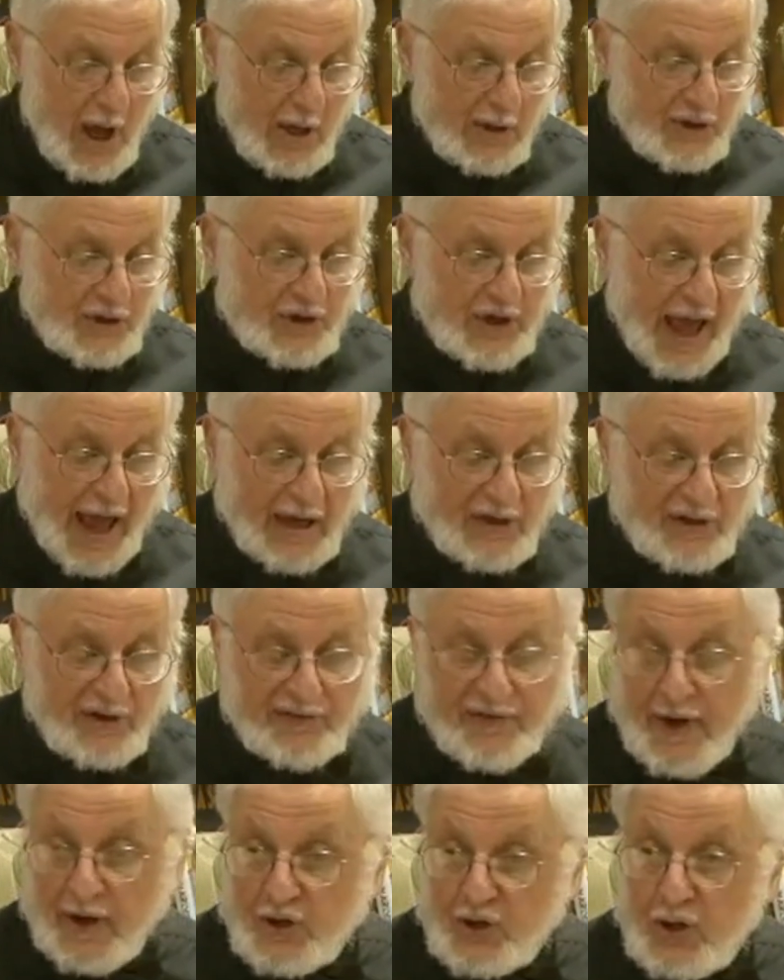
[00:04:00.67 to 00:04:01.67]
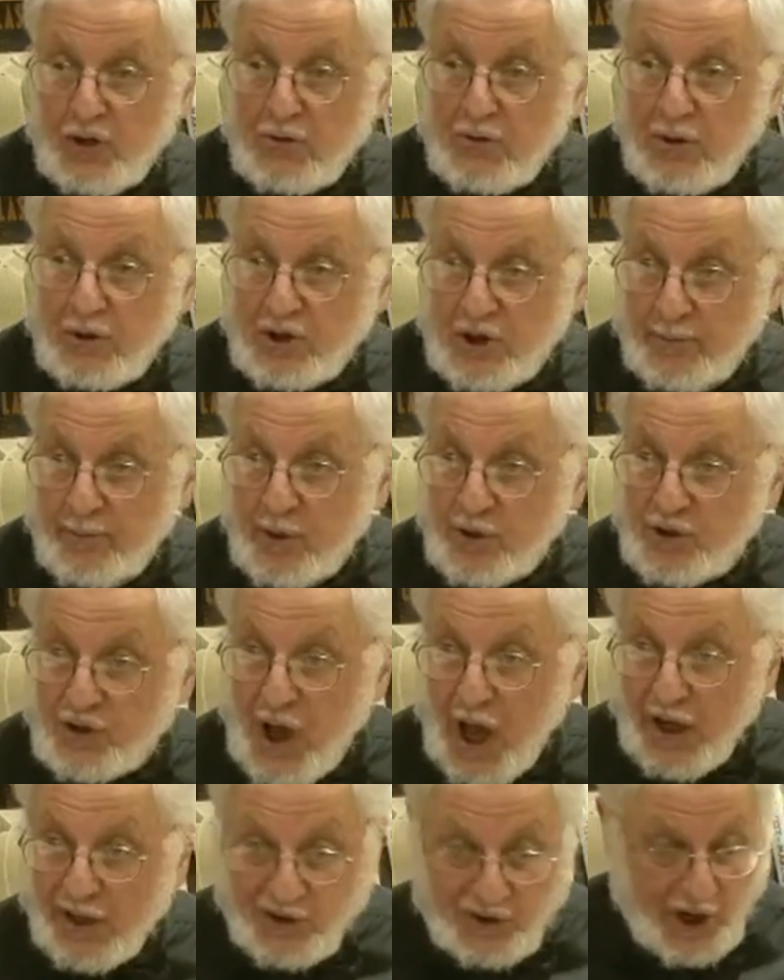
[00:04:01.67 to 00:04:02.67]
scant affection the
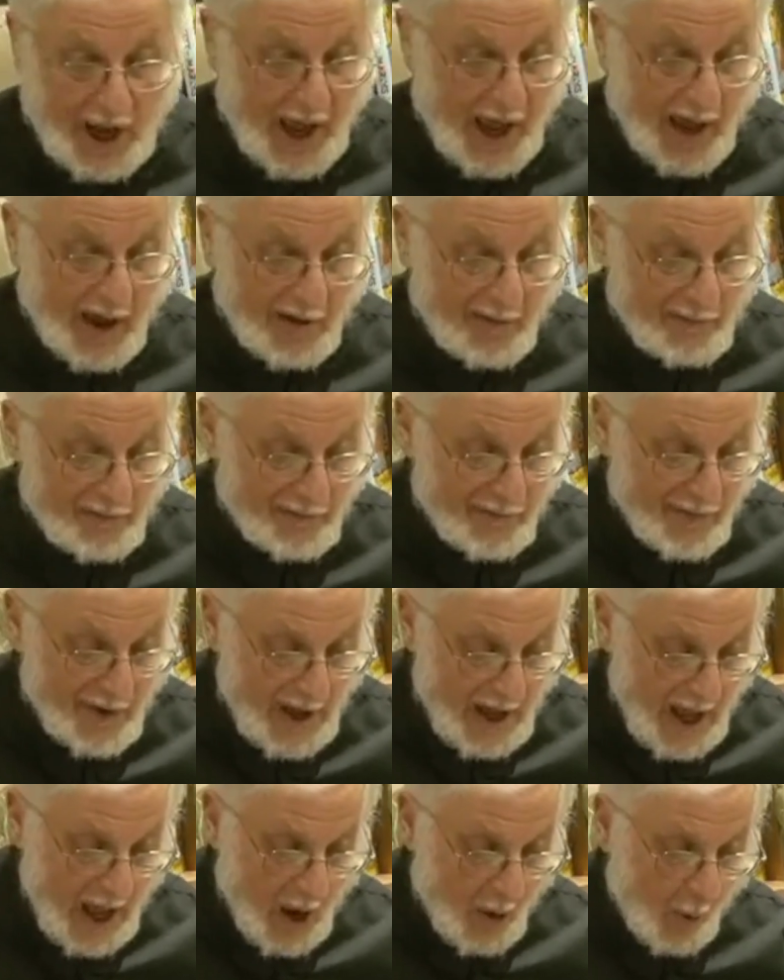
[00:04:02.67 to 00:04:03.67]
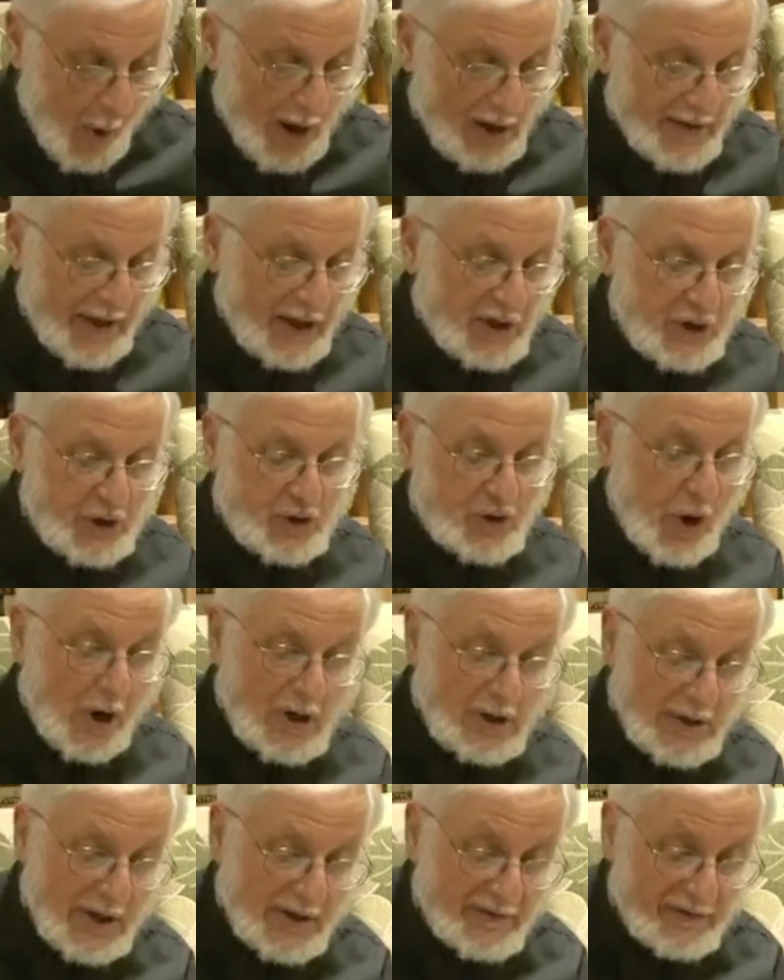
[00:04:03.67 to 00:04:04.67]
Tibusites have, while they
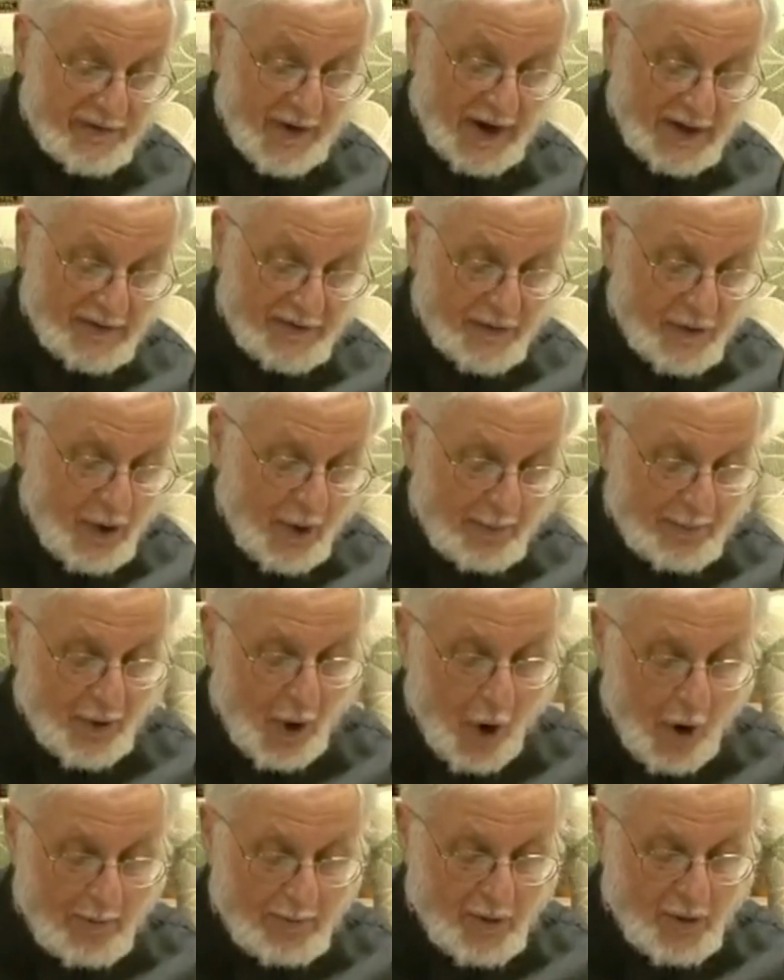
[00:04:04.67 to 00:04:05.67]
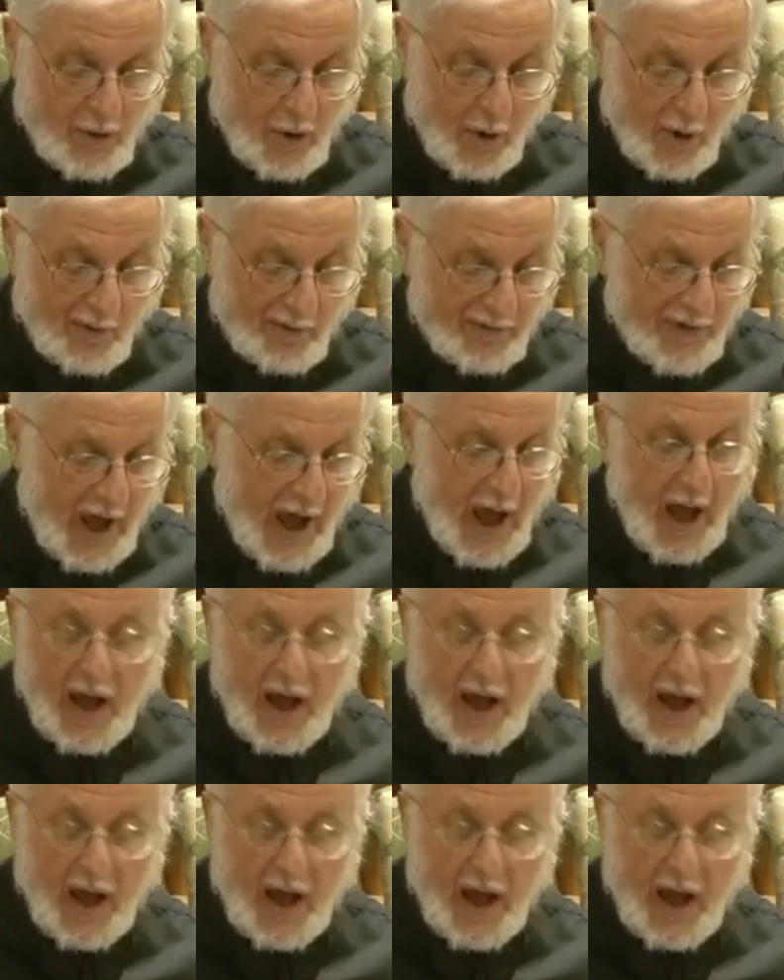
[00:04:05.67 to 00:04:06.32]
struggle and fight for a palm grove,